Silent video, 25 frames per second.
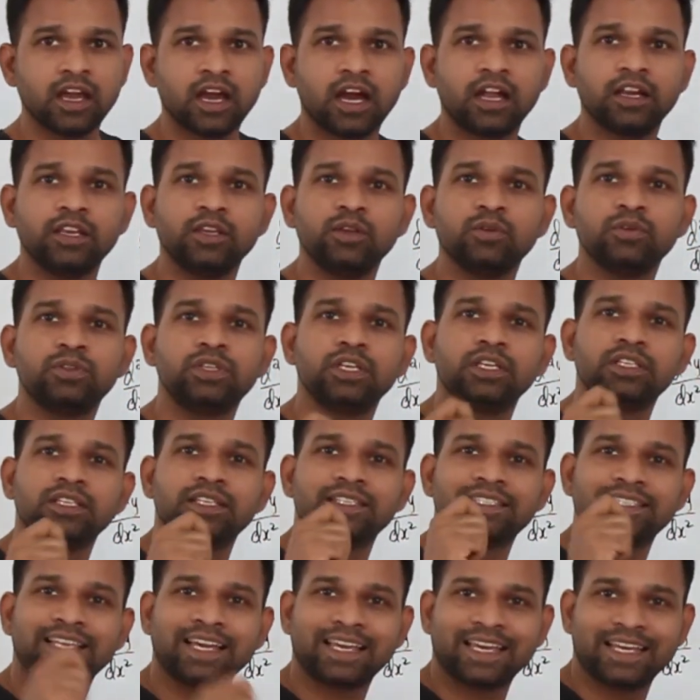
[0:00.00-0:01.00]
And using
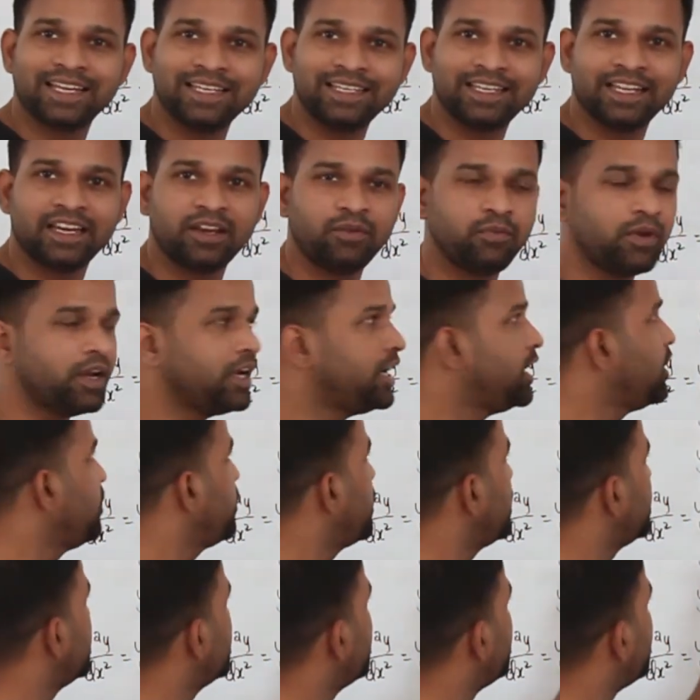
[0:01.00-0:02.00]
the second derivative
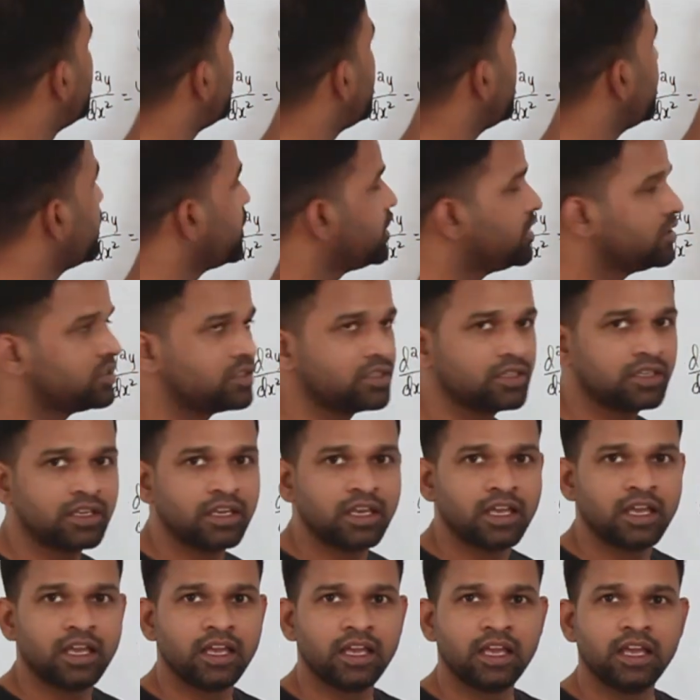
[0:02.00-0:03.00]
on the points,
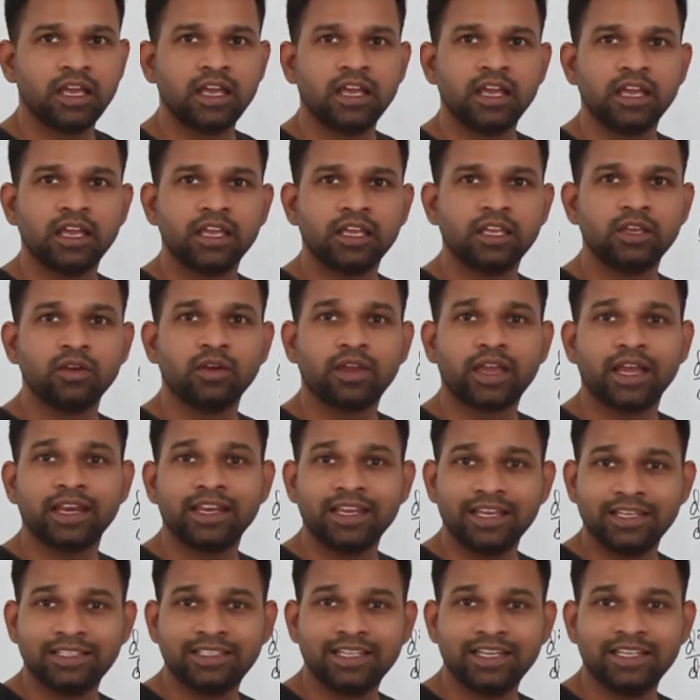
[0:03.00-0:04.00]
you can
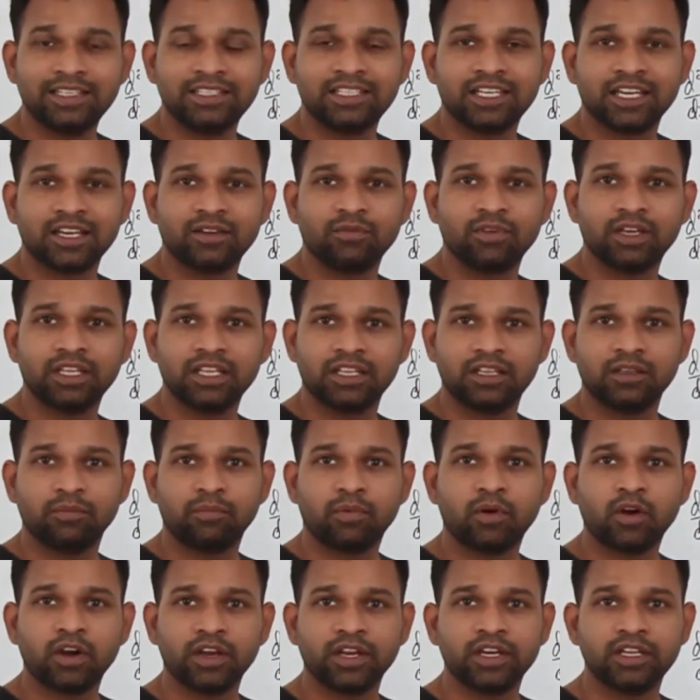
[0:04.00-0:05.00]
easily check whether the
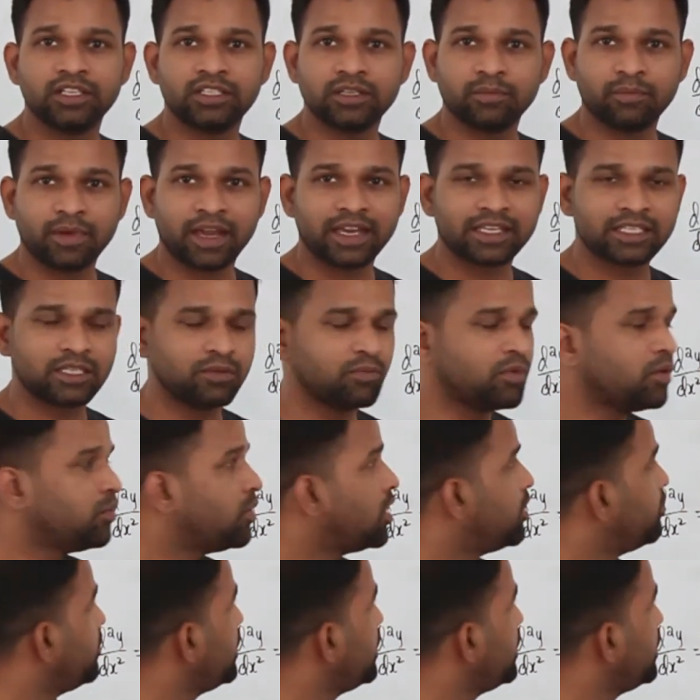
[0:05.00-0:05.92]
point is a maximum or